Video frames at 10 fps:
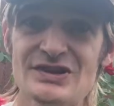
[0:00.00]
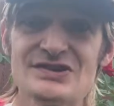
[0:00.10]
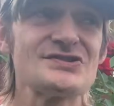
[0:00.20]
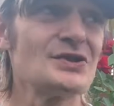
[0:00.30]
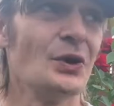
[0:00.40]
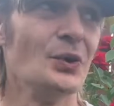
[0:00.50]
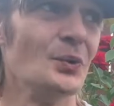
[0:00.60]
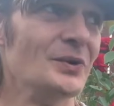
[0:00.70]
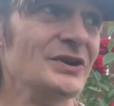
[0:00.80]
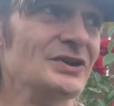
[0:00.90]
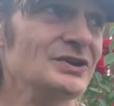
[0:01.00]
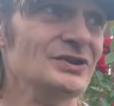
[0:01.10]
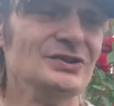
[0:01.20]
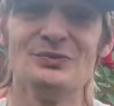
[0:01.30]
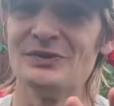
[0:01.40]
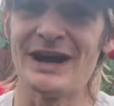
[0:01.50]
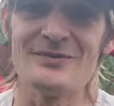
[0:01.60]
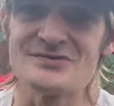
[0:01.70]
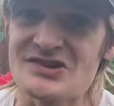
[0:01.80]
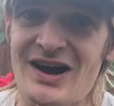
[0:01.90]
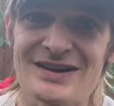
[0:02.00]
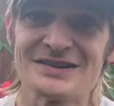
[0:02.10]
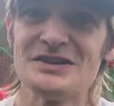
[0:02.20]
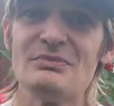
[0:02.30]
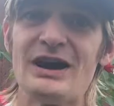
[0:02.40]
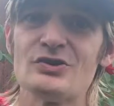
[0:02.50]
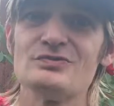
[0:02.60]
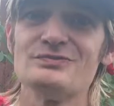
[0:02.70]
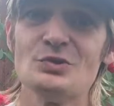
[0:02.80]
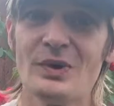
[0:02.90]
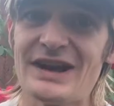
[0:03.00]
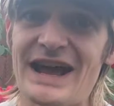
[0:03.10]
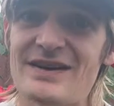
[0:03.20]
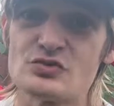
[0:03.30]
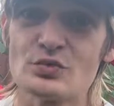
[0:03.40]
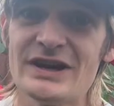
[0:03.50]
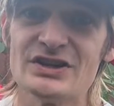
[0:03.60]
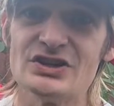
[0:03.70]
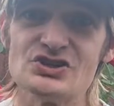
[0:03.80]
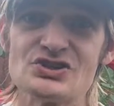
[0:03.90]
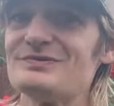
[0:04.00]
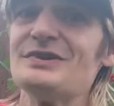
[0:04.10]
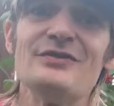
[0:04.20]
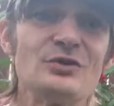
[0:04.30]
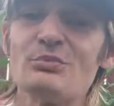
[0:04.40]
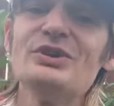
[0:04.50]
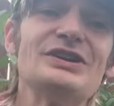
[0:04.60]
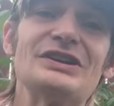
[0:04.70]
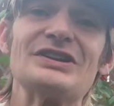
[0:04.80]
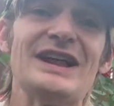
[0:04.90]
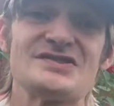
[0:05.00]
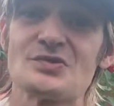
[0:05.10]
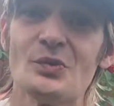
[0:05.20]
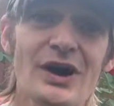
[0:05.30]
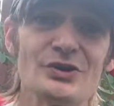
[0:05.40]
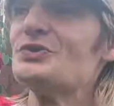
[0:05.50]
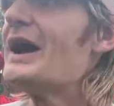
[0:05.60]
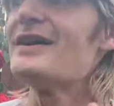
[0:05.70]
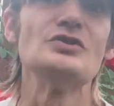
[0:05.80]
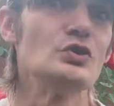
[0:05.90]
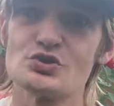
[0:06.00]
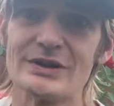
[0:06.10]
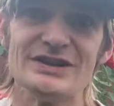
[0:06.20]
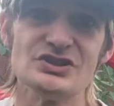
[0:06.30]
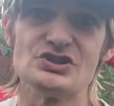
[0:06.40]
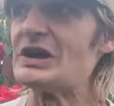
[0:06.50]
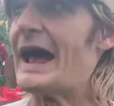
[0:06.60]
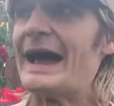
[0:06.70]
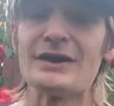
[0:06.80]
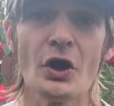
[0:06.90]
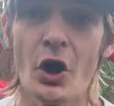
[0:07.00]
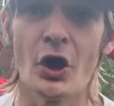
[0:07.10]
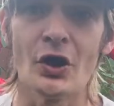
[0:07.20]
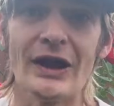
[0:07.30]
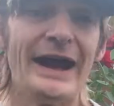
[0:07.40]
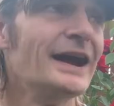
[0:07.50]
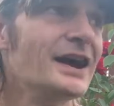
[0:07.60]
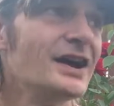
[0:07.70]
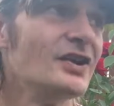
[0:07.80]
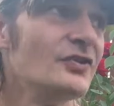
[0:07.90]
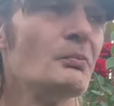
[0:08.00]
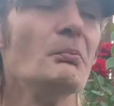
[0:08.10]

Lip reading: So when I was talking about you want to have drainage, if you're putting in a glass of water, you have no drainage at all, and